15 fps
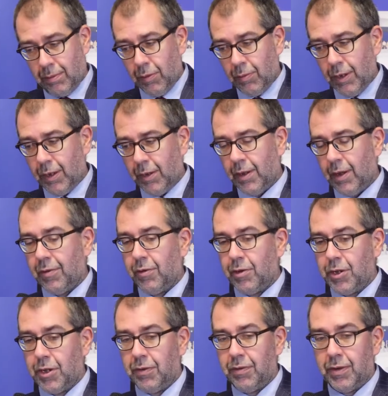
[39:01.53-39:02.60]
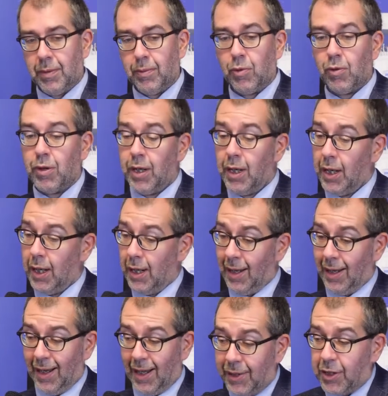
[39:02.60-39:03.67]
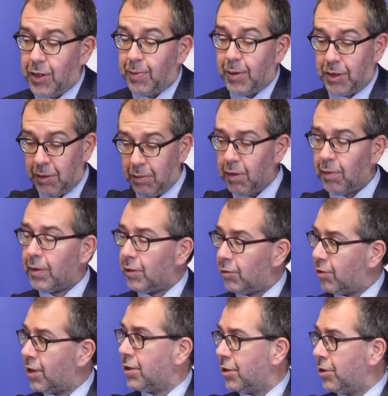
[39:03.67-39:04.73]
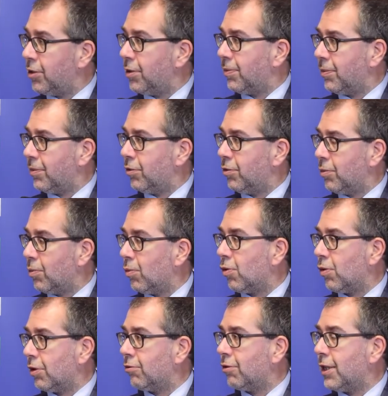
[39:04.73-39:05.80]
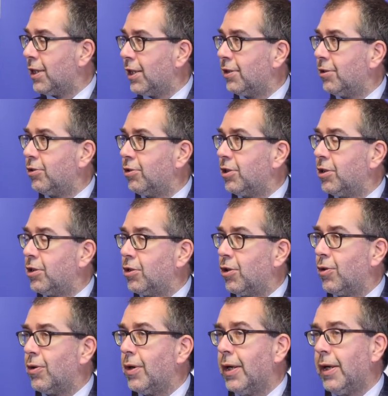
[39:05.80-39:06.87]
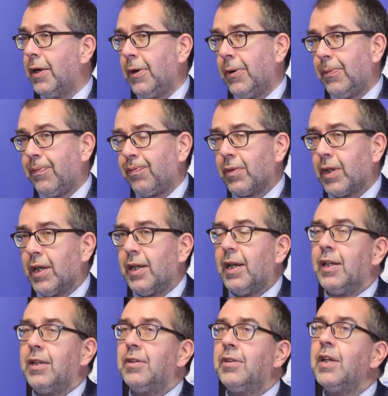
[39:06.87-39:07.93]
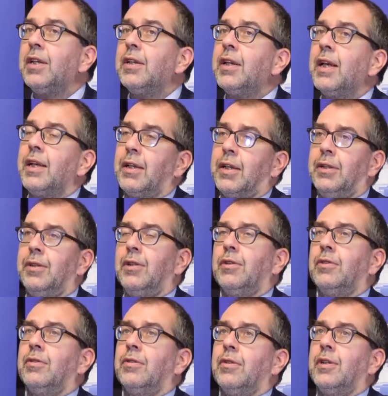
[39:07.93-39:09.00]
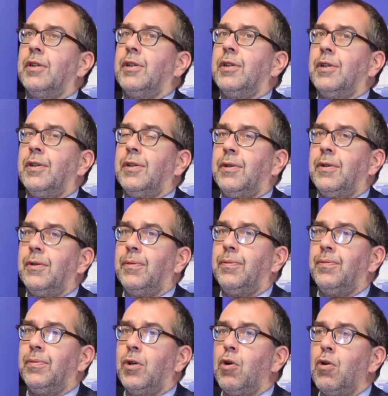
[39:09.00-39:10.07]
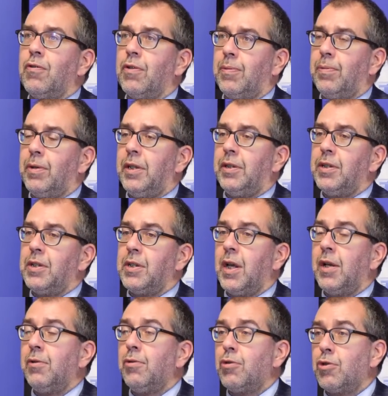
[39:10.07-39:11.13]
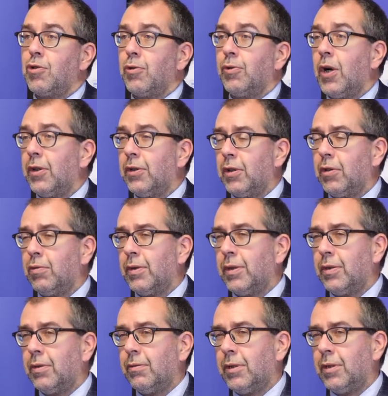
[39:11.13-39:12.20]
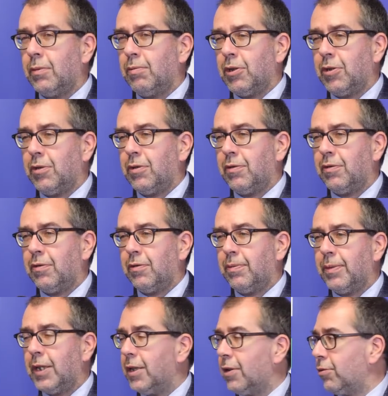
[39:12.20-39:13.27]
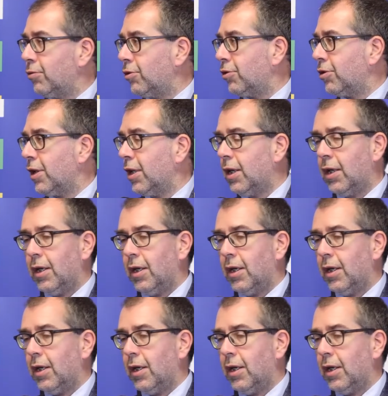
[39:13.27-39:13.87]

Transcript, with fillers: we will diversify more, and especially we will transition to more green energy. So I, I think they cannot uh, overplay this. And you saw now that when, when the president of, of Belarus